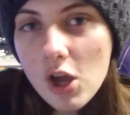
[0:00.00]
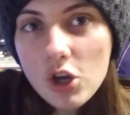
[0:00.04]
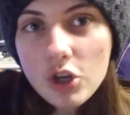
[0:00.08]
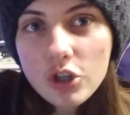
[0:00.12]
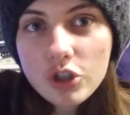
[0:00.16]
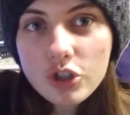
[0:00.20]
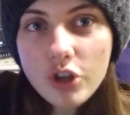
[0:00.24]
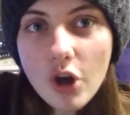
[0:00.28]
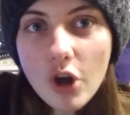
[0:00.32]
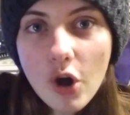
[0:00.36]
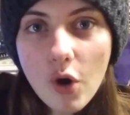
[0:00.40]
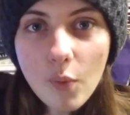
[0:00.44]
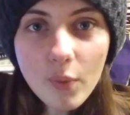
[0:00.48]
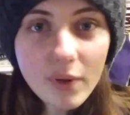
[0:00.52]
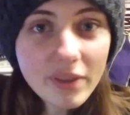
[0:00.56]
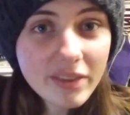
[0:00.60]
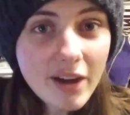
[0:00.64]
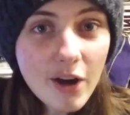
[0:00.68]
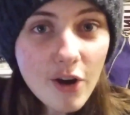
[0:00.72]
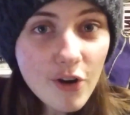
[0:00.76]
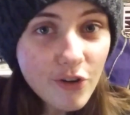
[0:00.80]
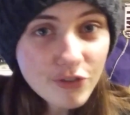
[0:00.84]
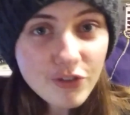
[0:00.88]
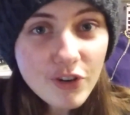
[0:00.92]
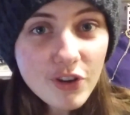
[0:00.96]
So
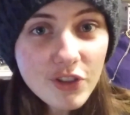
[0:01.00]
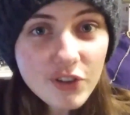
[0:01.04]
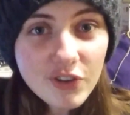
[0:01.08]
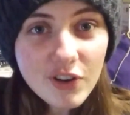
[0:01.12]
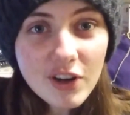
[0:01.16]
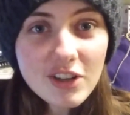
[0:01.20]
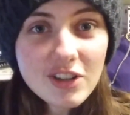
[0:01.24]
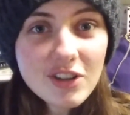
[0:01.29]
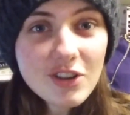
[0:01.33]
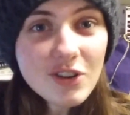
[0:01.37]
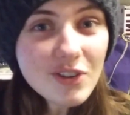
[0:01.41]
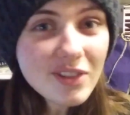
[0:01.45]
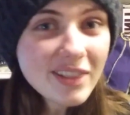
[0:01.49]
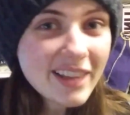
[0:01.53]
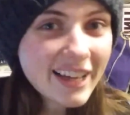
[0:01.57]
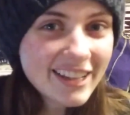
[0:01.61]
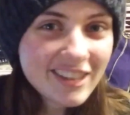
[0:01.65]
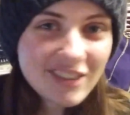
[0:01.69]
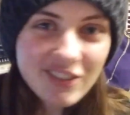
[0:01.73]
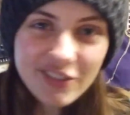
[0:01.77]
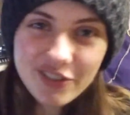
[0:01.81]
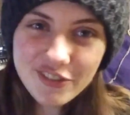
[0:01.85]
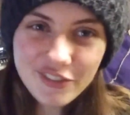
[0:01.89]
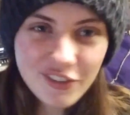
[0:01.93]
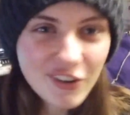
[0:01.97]
without further ado,
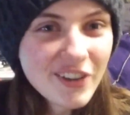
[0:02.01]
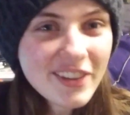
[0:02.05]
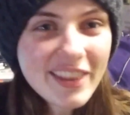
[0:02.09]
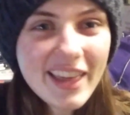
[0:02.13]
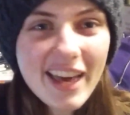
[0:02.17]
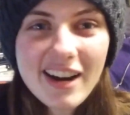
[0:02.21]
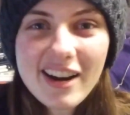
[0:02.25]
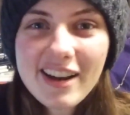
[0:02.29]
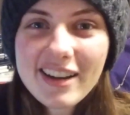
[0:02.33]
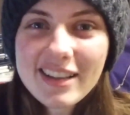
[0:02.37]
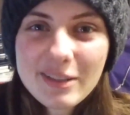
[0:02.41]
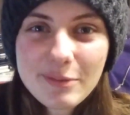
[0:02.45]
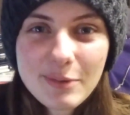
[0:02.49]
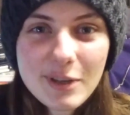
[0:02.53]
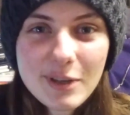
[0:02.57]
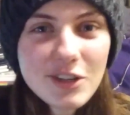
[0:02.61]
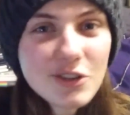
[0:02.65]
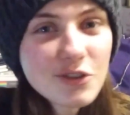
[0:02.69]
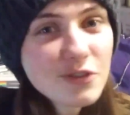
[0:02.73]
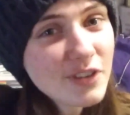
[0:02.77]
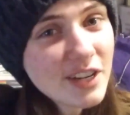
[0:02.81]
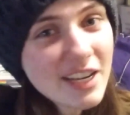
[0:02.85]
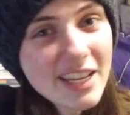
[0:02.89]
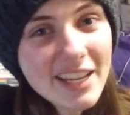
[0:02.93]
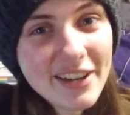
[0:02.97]
let's roll that awesome intro
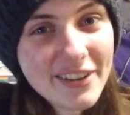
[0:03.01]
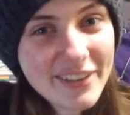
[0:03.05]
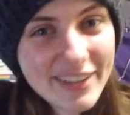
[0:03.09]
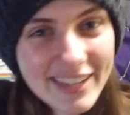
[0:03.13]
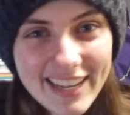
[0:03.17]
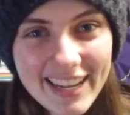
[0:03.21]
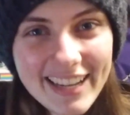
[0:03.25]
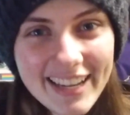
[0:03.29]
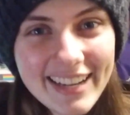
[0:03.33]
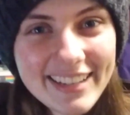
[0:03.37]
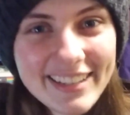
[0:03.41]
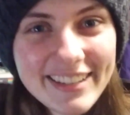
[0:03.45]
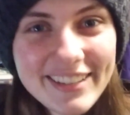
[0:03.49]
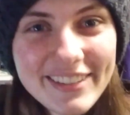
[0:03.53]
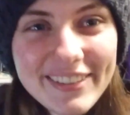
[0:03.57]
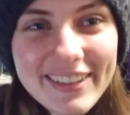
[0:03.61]
video and get into